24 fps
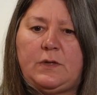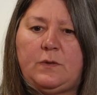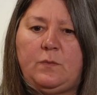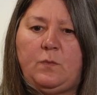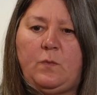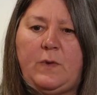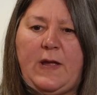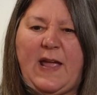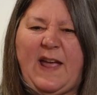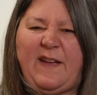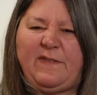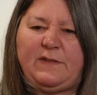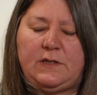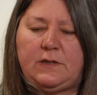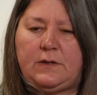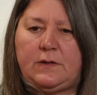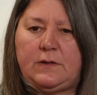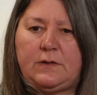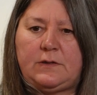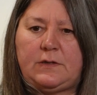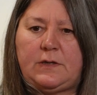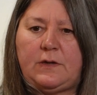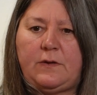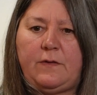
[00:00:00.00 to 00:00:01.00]
and we had
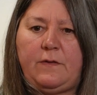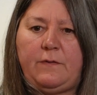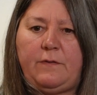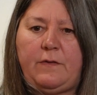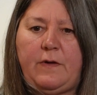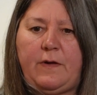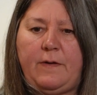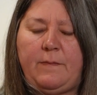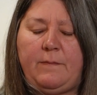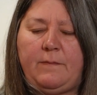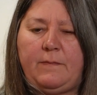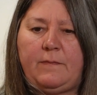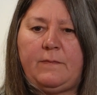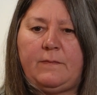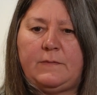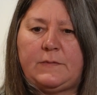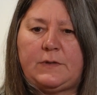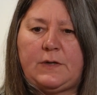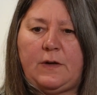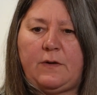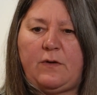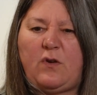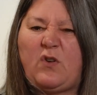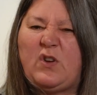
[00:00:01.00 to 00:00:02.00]
to sort
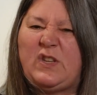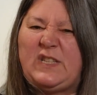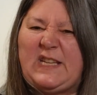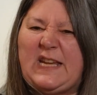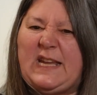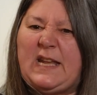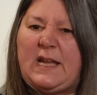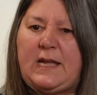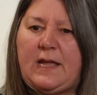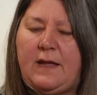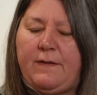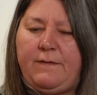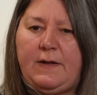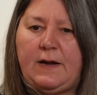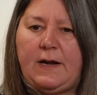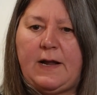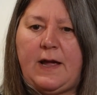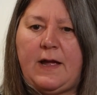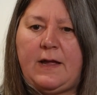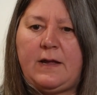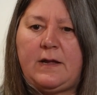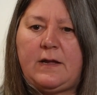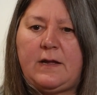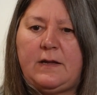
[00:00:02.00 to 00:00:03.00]
of critique it, if you
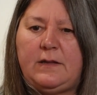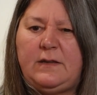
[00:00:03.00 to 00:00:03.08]
like.